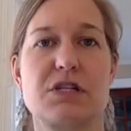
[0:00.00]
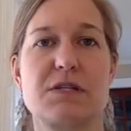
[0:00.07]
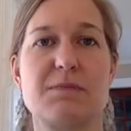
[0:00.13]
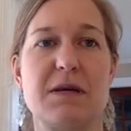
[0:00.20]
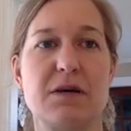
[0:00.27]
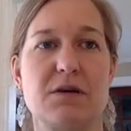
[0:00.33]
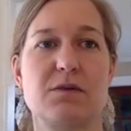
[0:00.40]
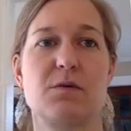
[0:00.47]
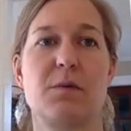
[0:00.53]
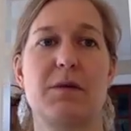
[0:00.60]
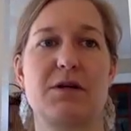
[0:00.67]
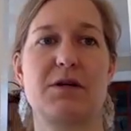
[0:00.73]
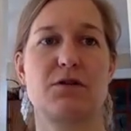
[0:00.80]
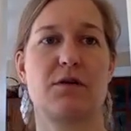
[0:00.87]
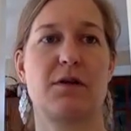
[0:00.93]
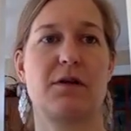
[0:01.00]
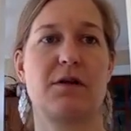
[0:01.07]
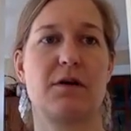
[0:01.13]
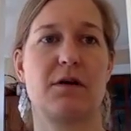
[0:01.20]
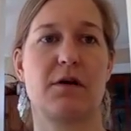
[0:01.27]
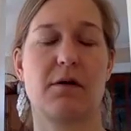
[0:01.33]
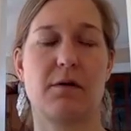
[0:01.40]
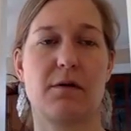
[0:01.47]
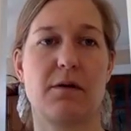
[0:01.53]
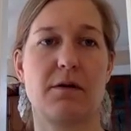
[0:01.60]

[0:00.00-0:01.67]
meals will make sure that they're